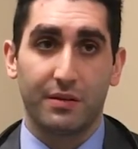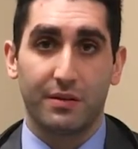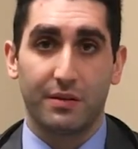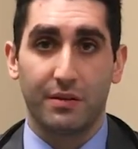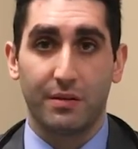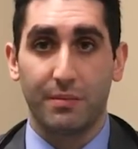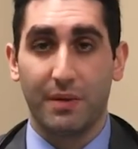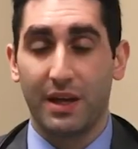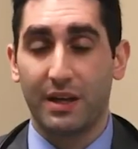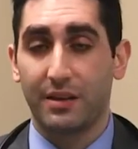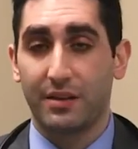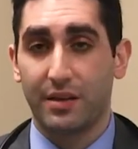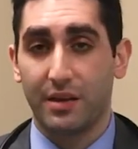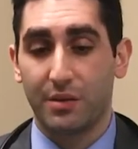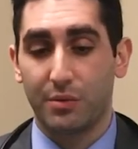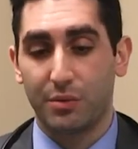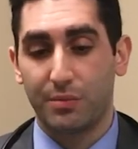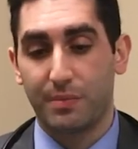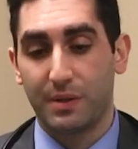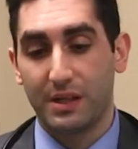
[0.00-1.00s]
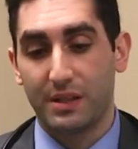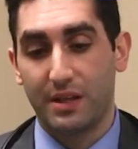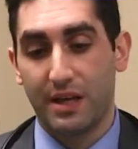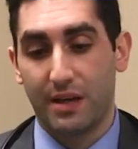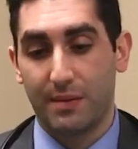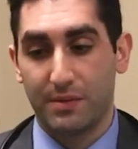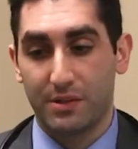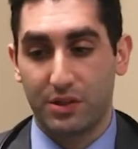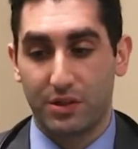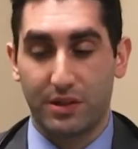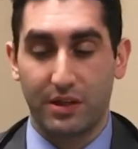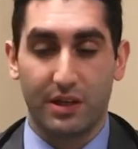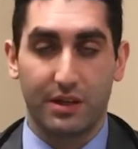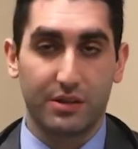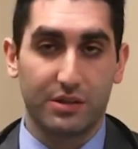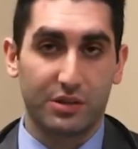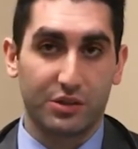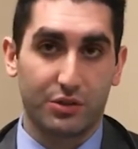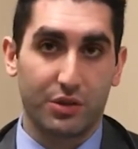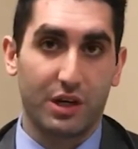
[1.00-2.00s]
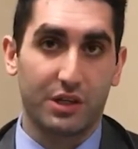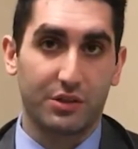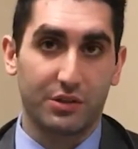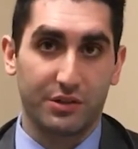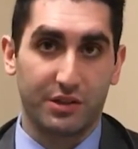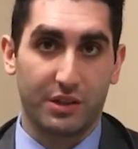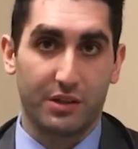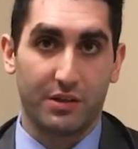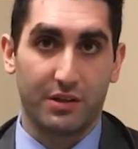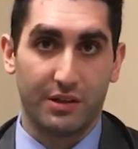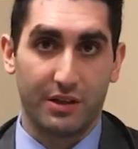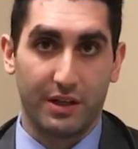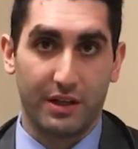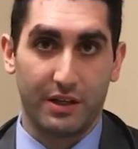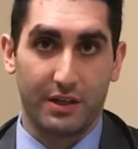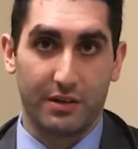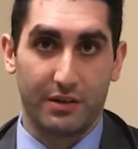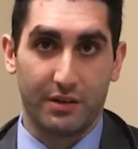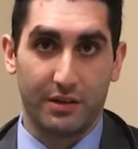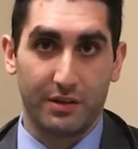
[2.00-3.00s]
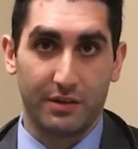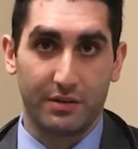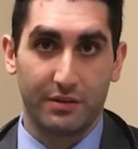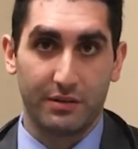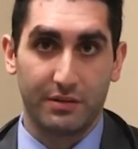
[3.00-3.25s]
The main thing would be damage to the other structures that are in the area.